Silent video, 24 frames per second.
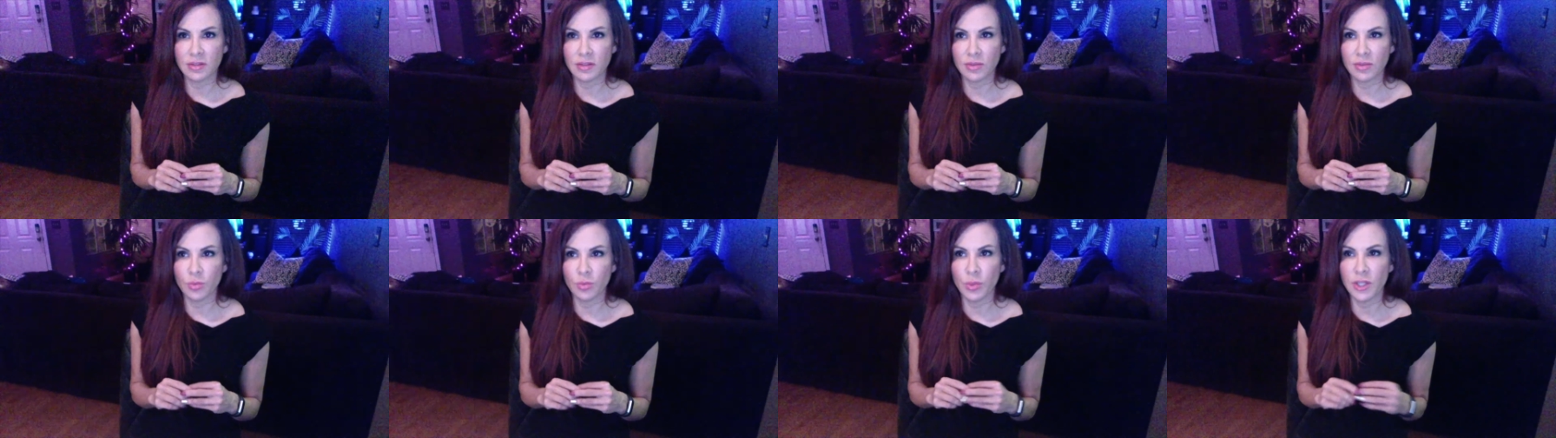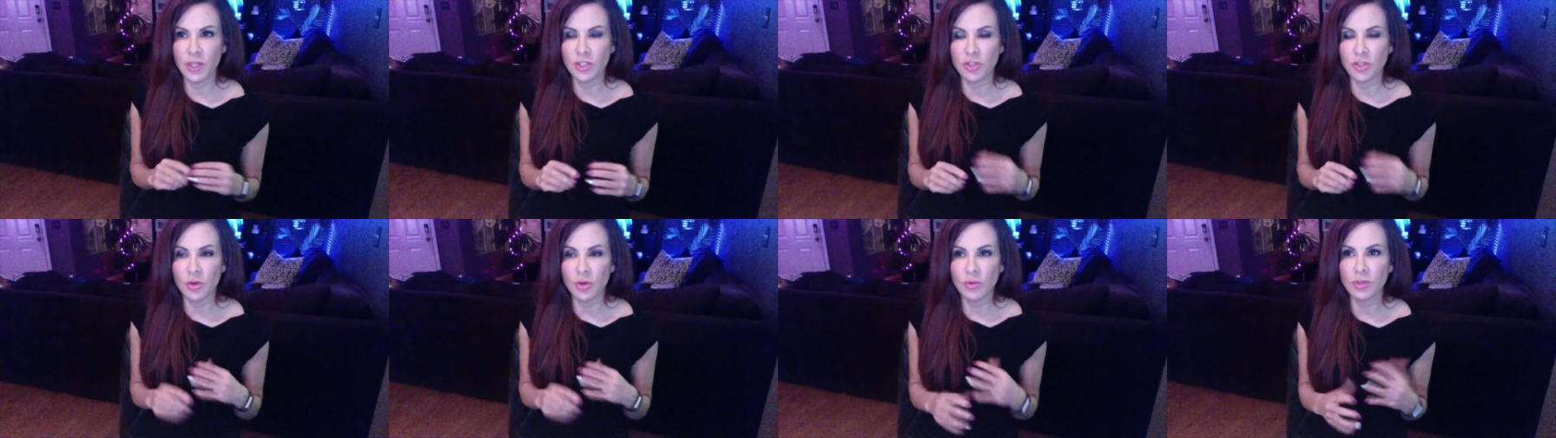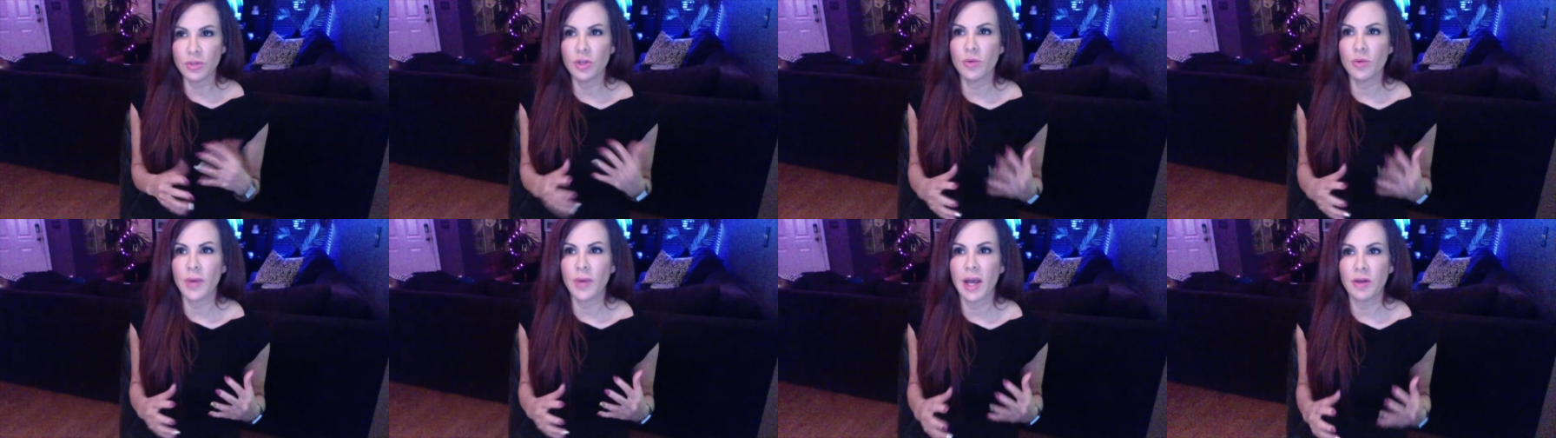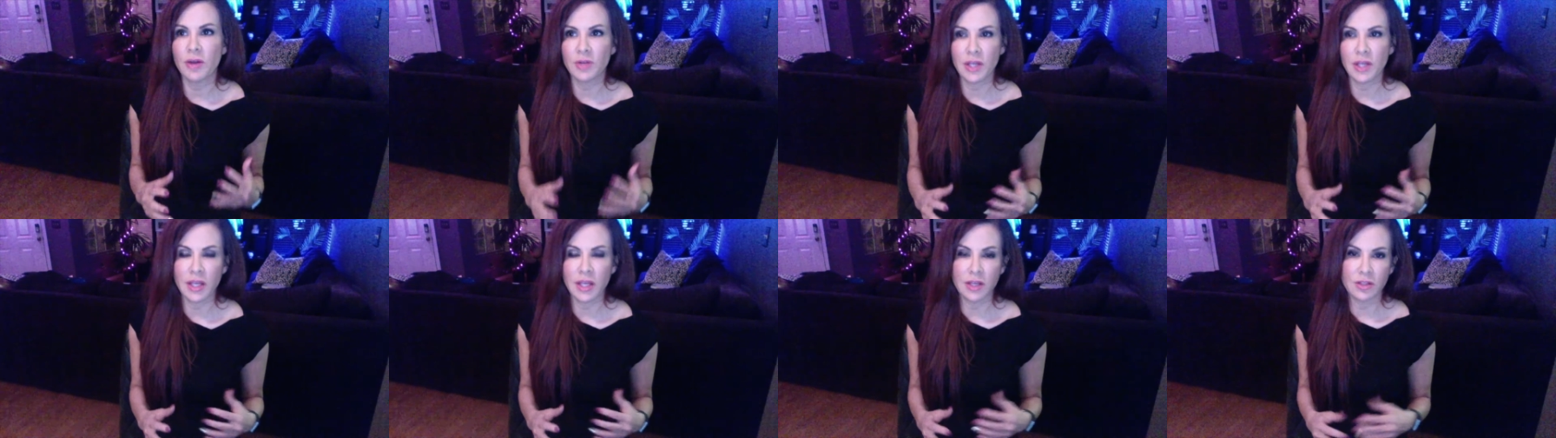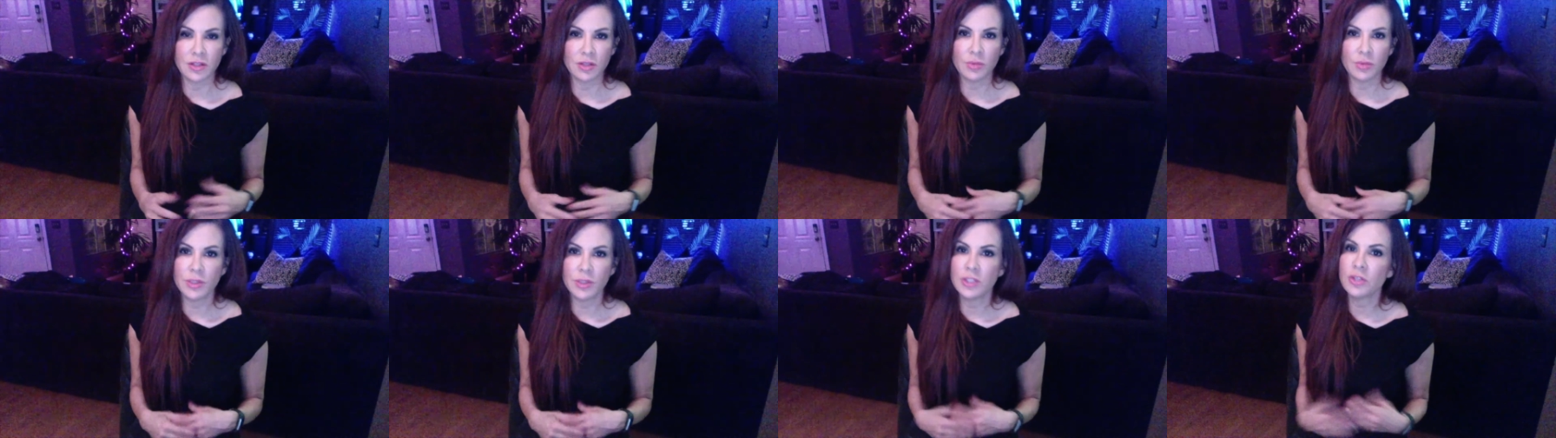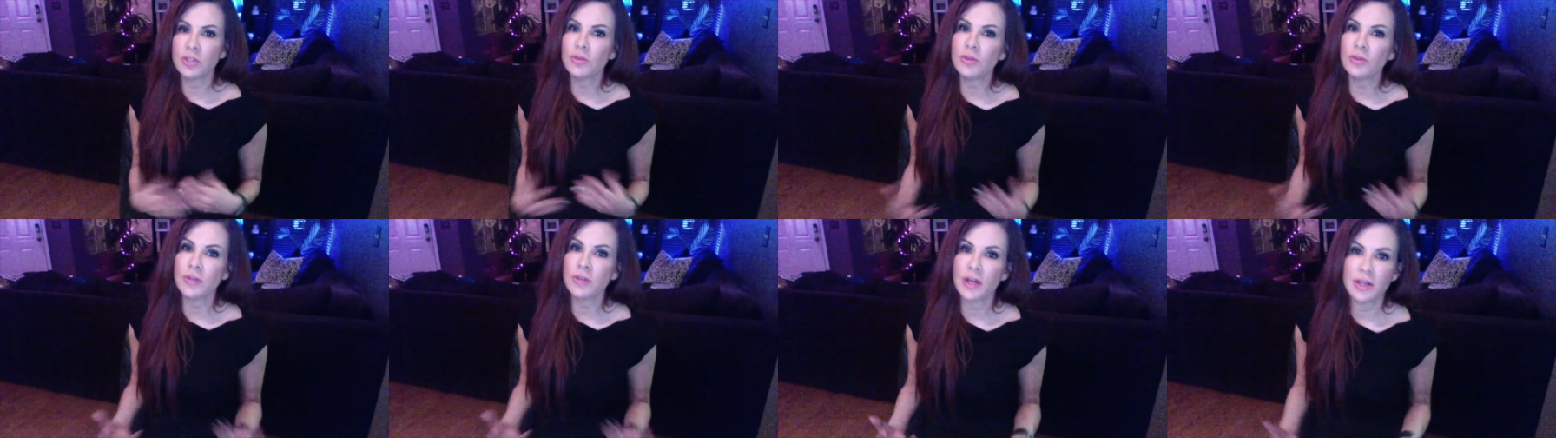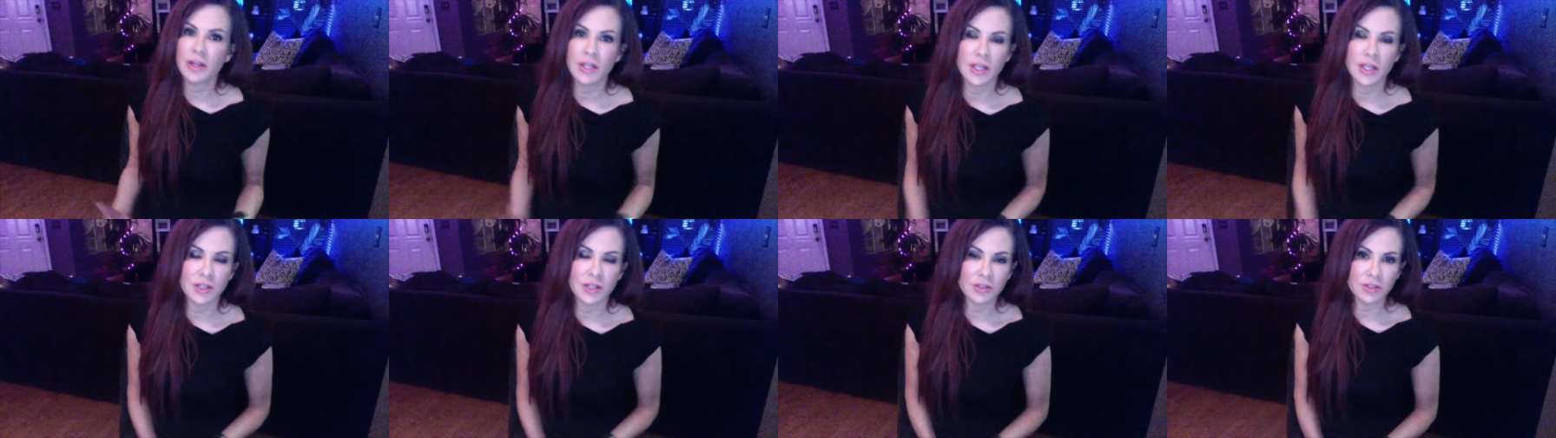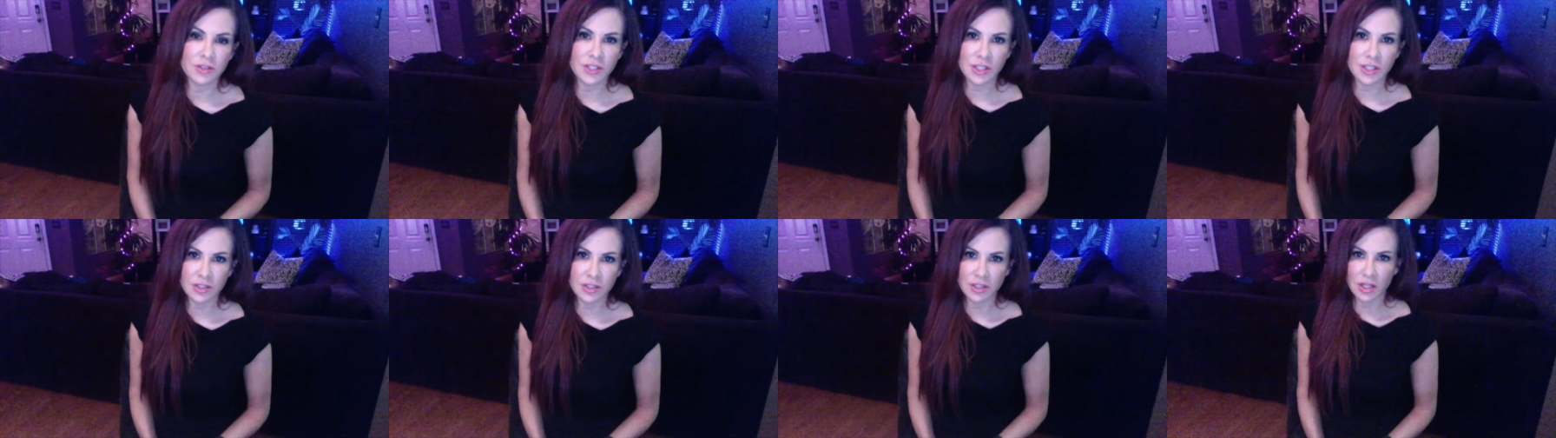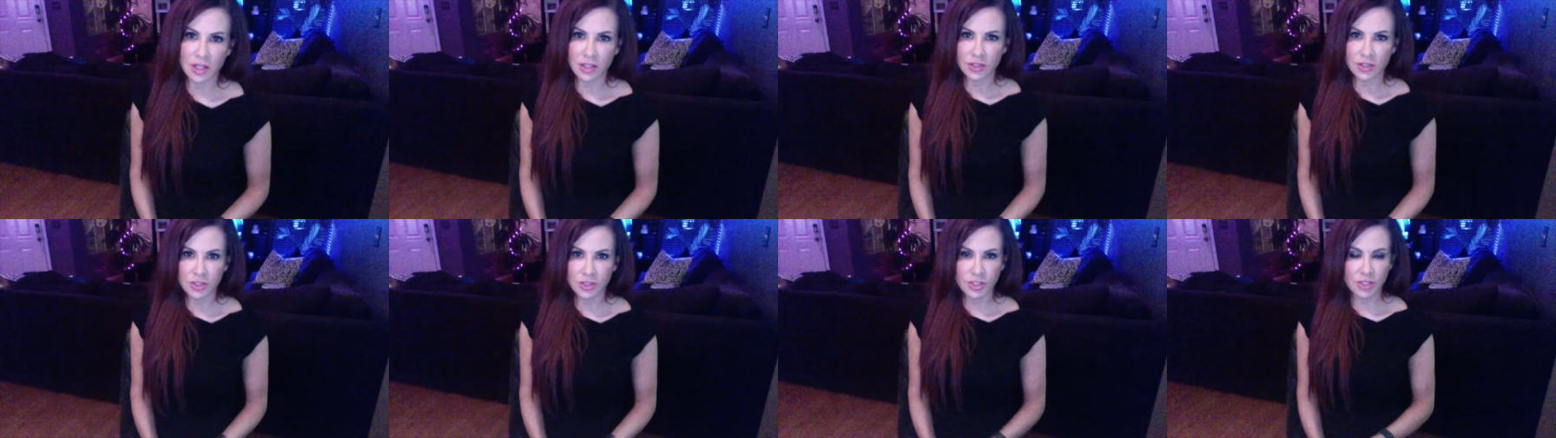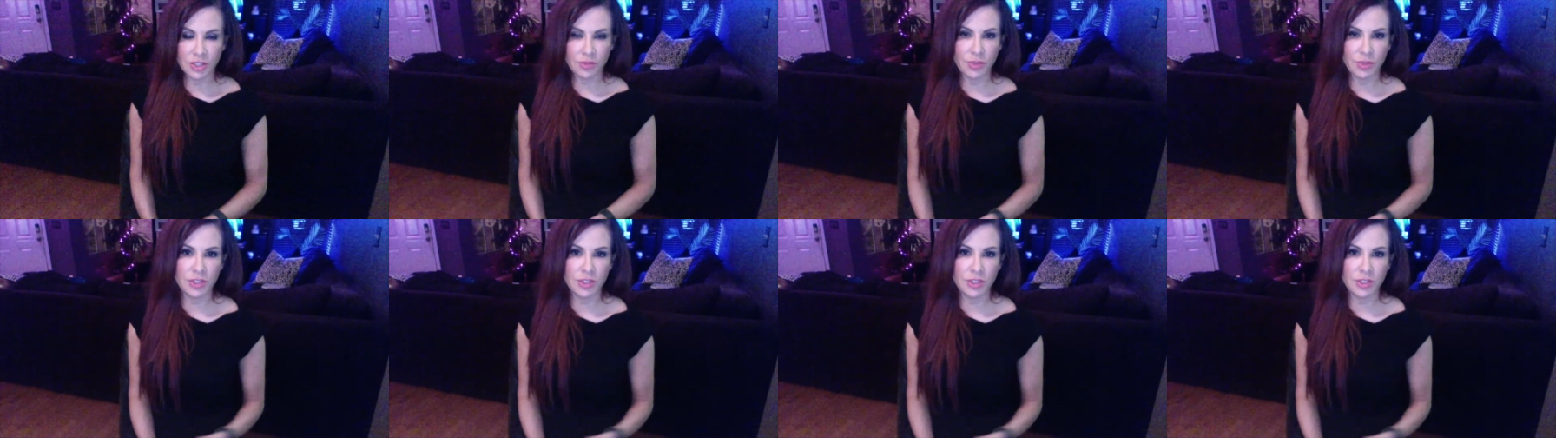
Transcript: we don't know how to handle. We don't know how to handle technology.